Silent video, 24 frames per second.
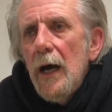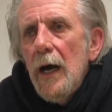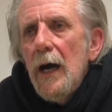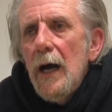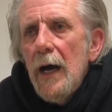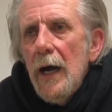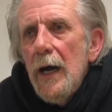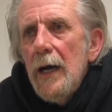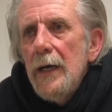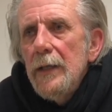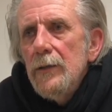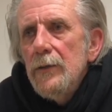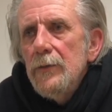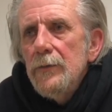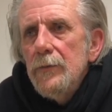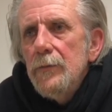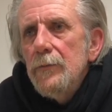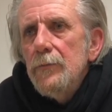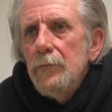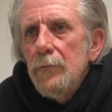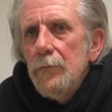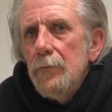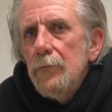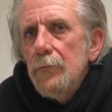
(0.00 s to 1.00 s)
And
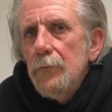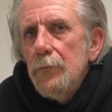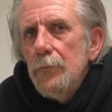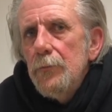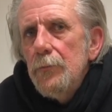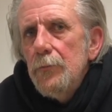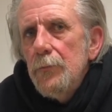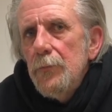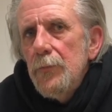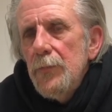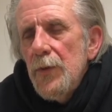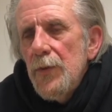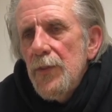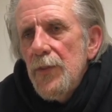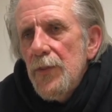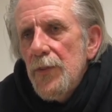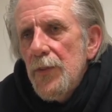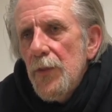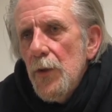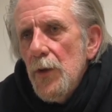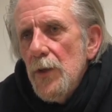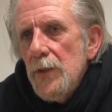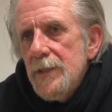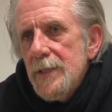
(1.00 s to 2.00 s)
the
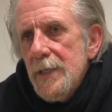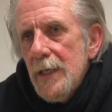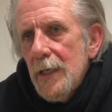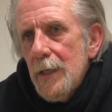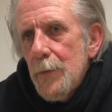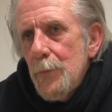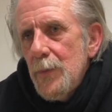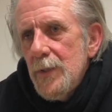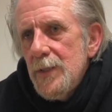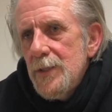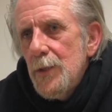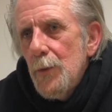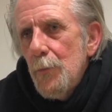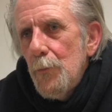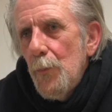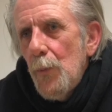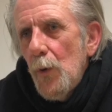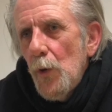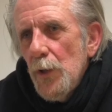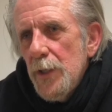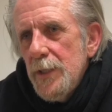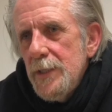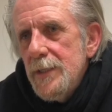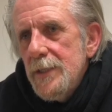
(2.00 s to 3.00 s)
third type is the
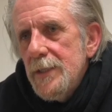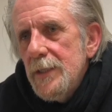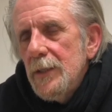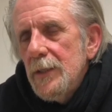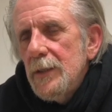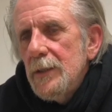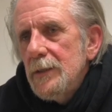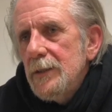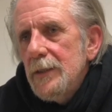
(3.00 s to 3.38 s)
Pointer.